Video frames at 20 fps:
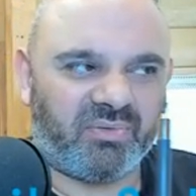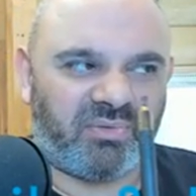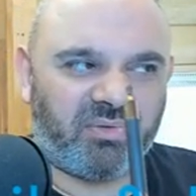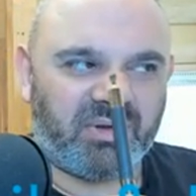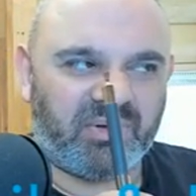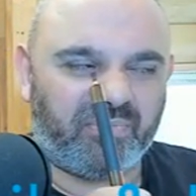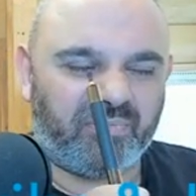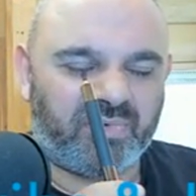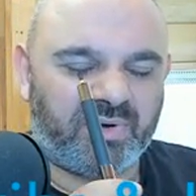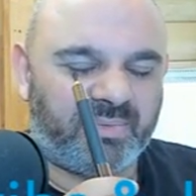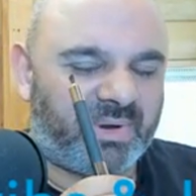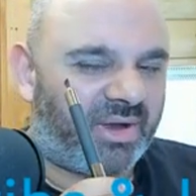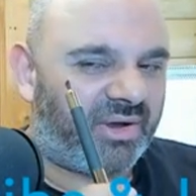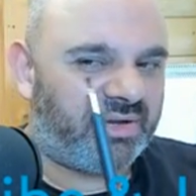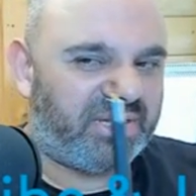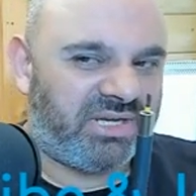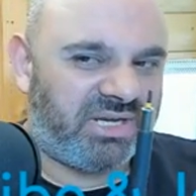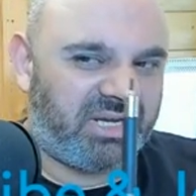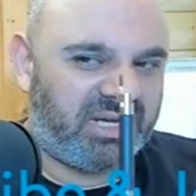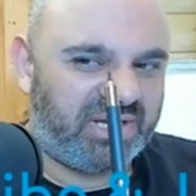we're about
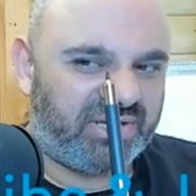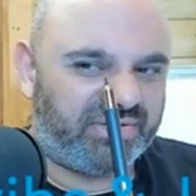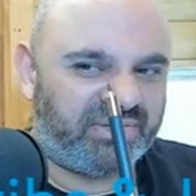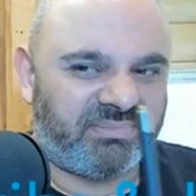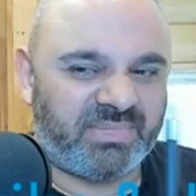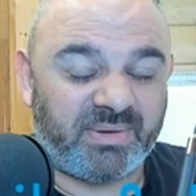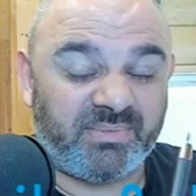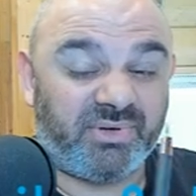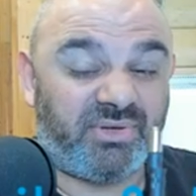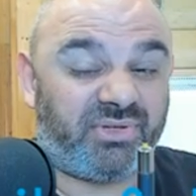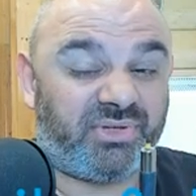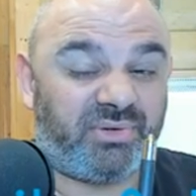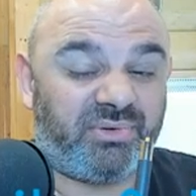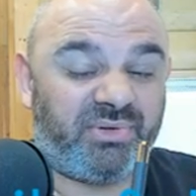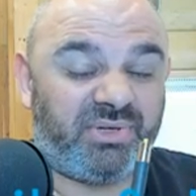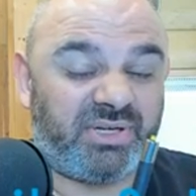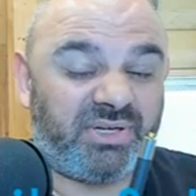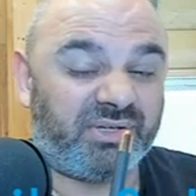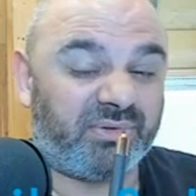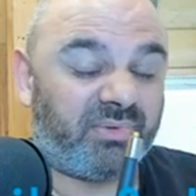a year to maybe 2
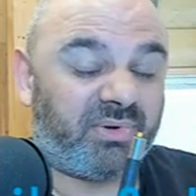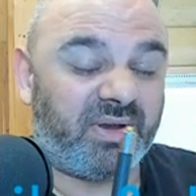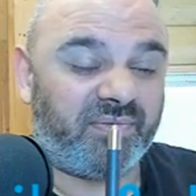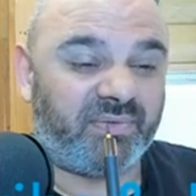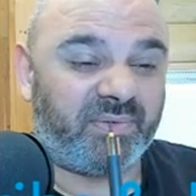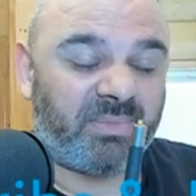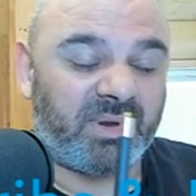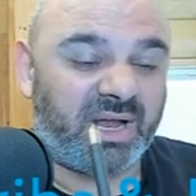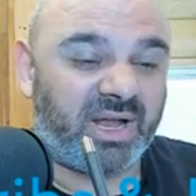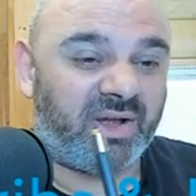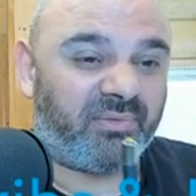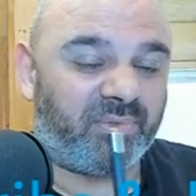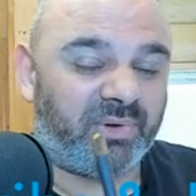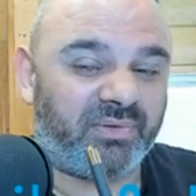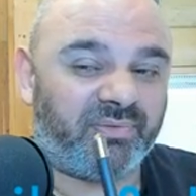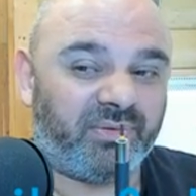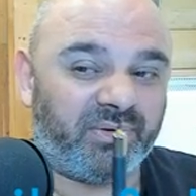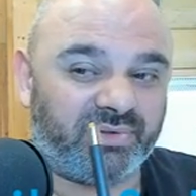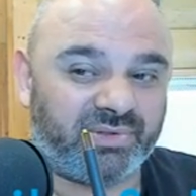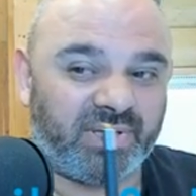years away from halfway
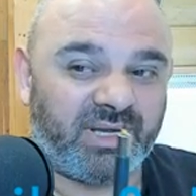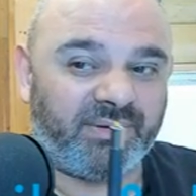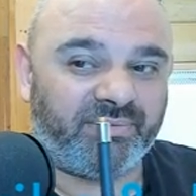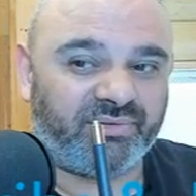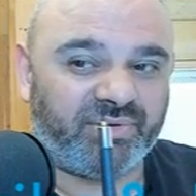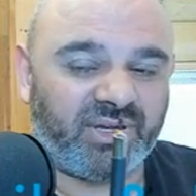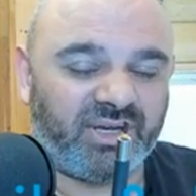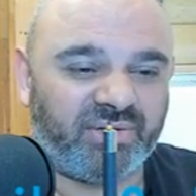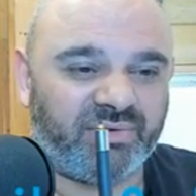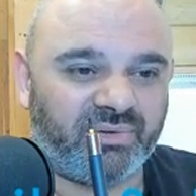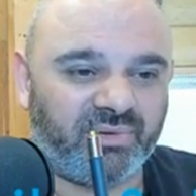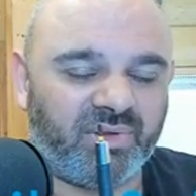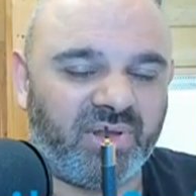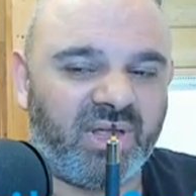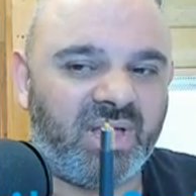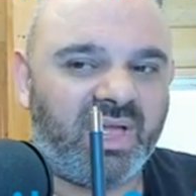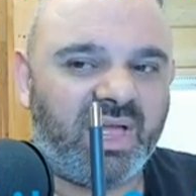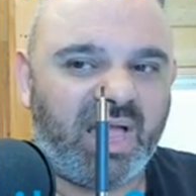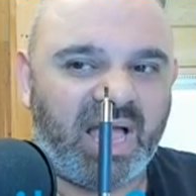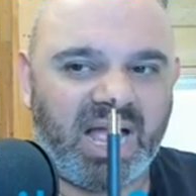through its life cycle.
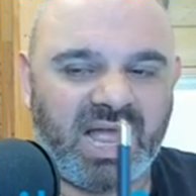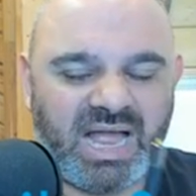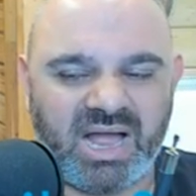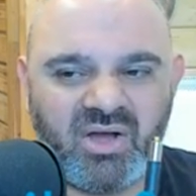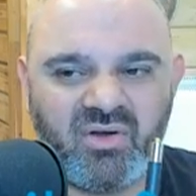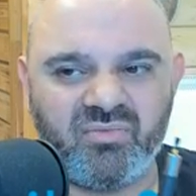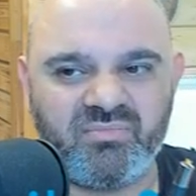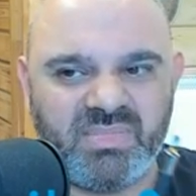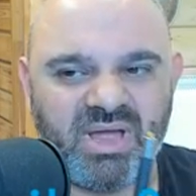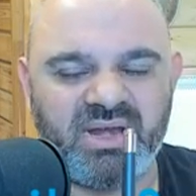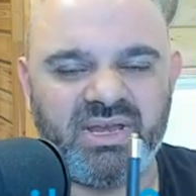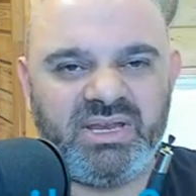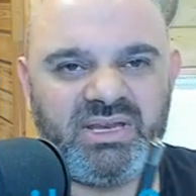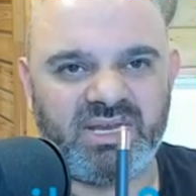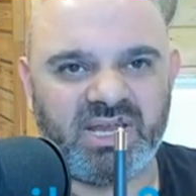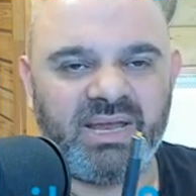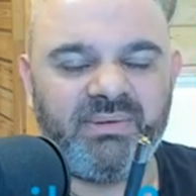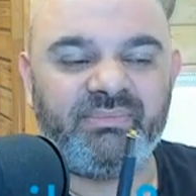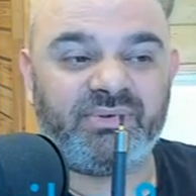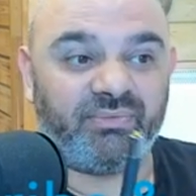How many
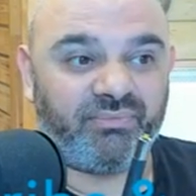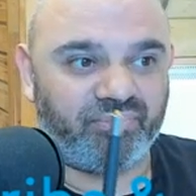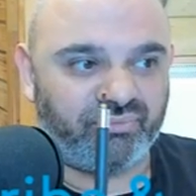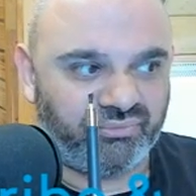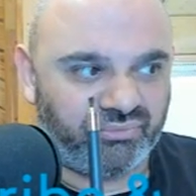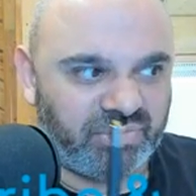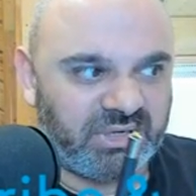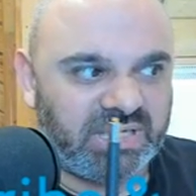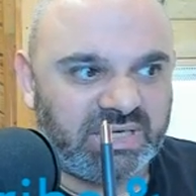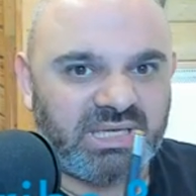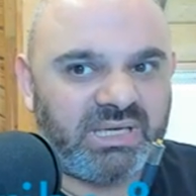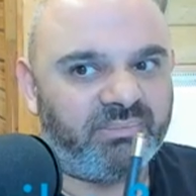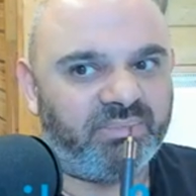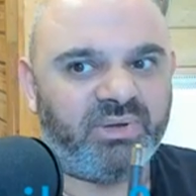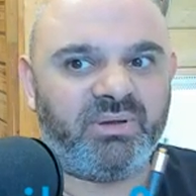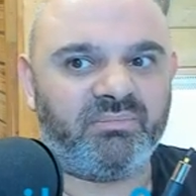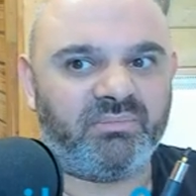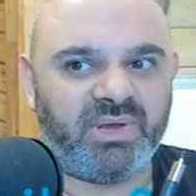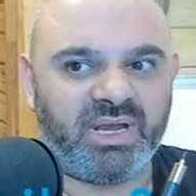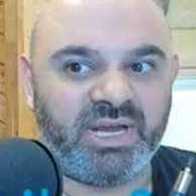games have really
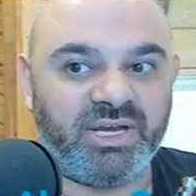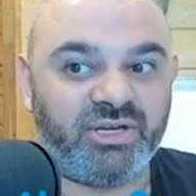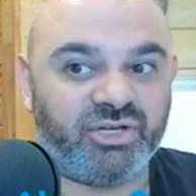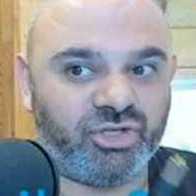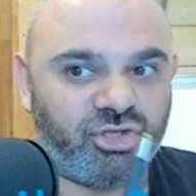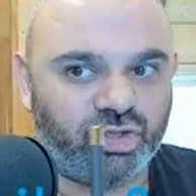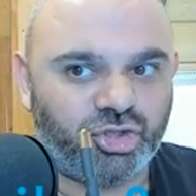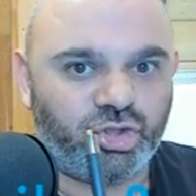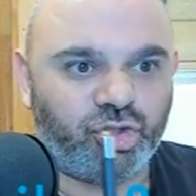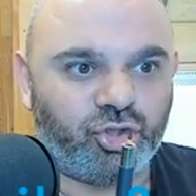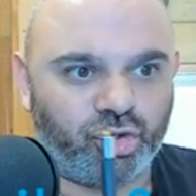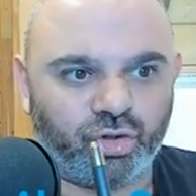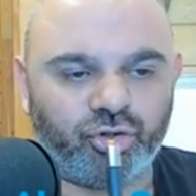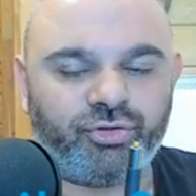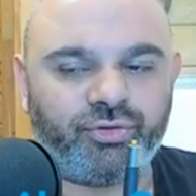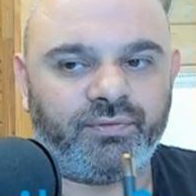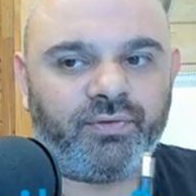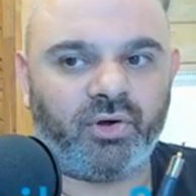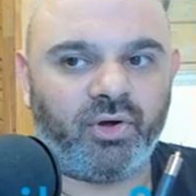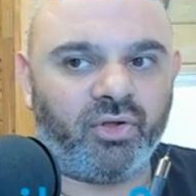been made
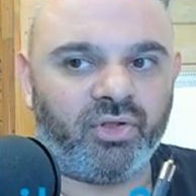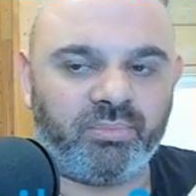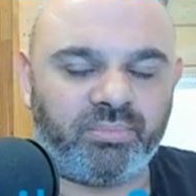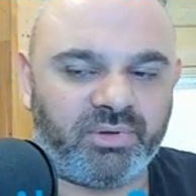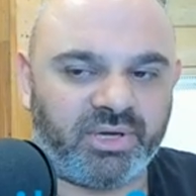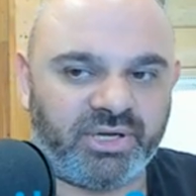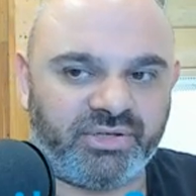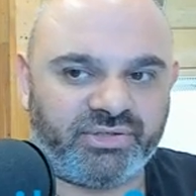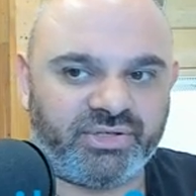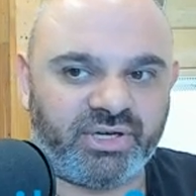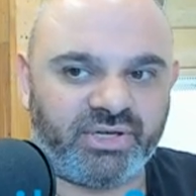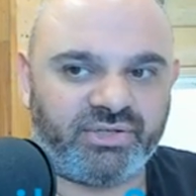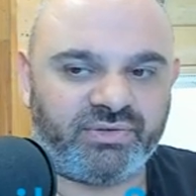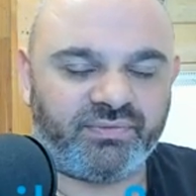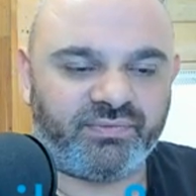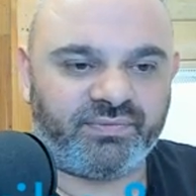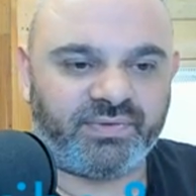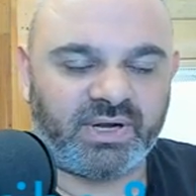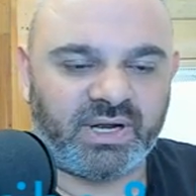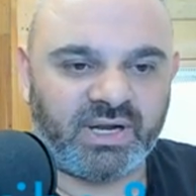just for the
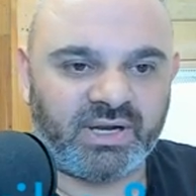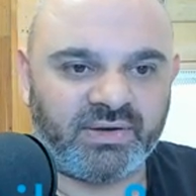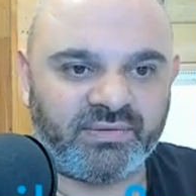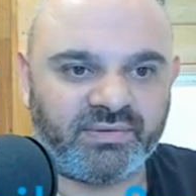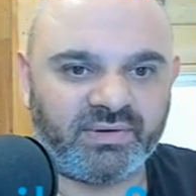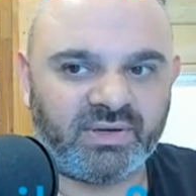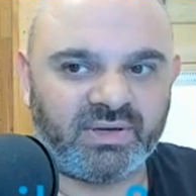PlayStation 5?